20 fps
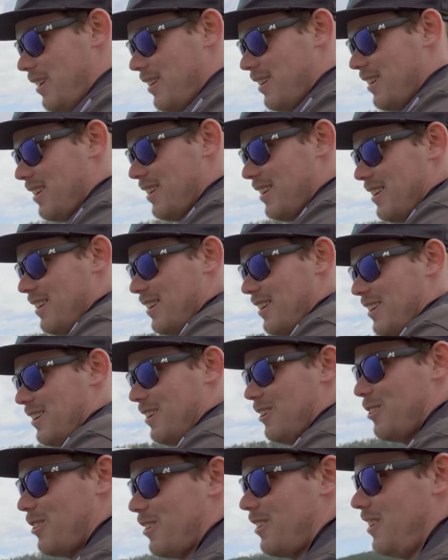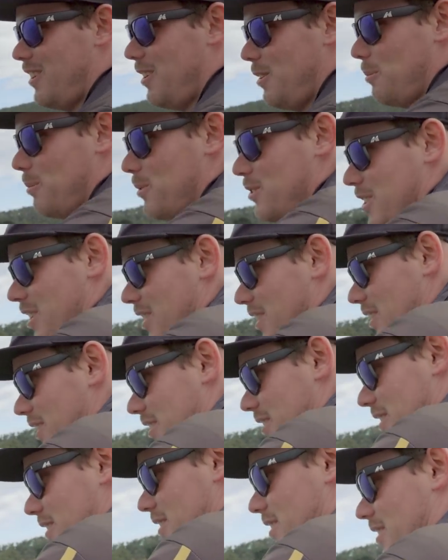Your net boy. Look at him,
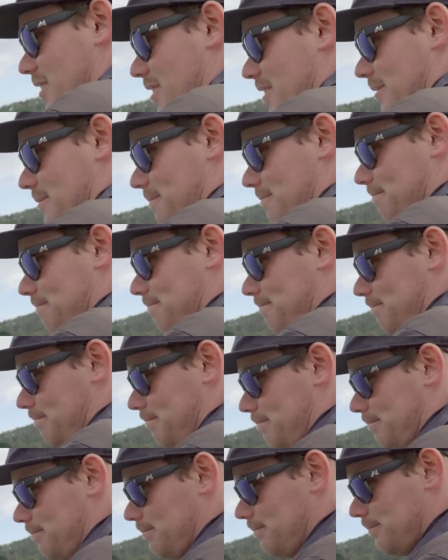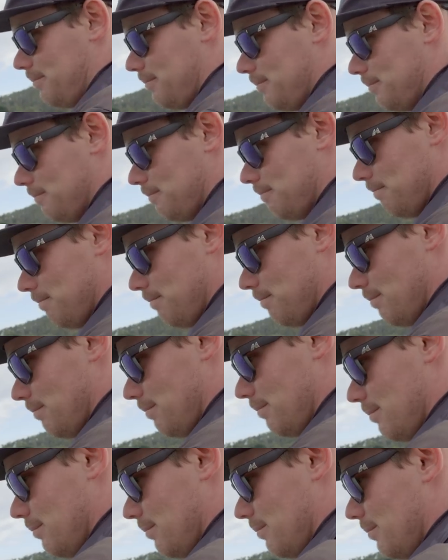Jesus. Net bitch.
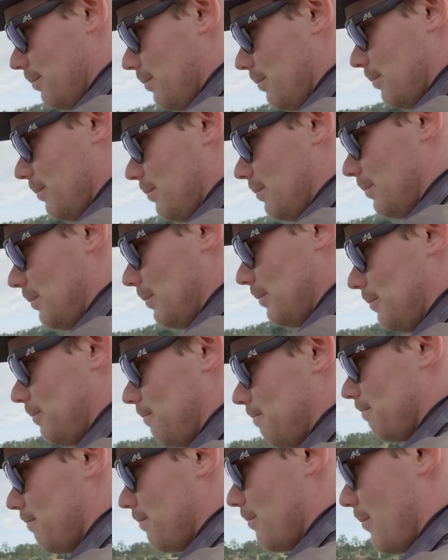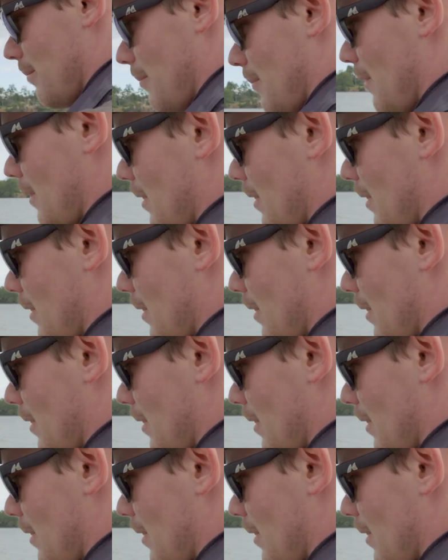Get out of the way, you big bastard.